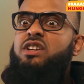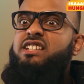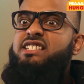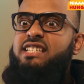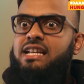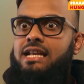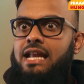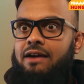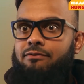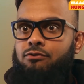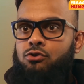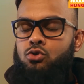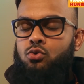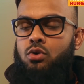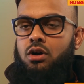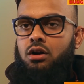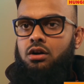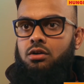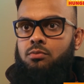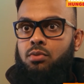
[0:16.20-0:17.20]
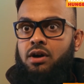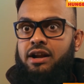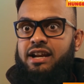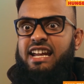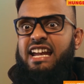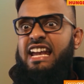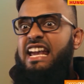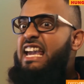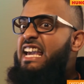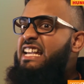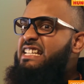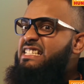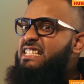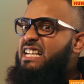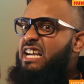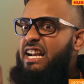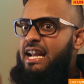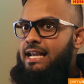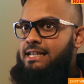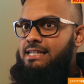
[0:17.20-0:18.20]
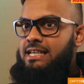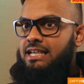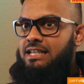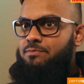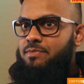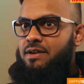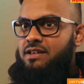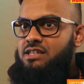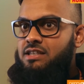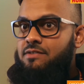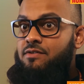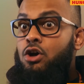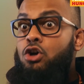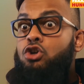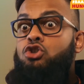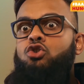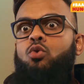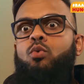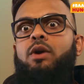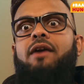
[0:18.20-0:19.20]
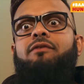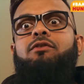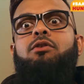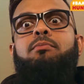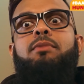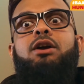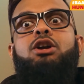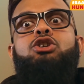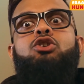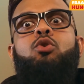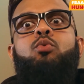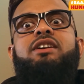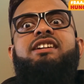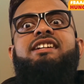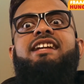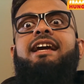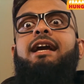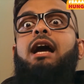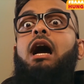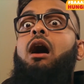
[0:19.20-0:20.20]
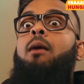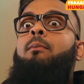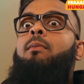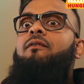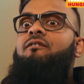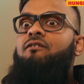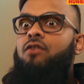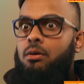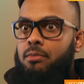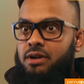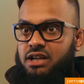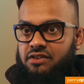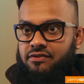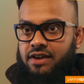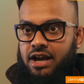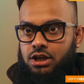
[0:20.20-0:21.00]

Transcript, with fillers: we still have to do our Qurbani. It's crazy expensive, so we have to make sure we take affirmative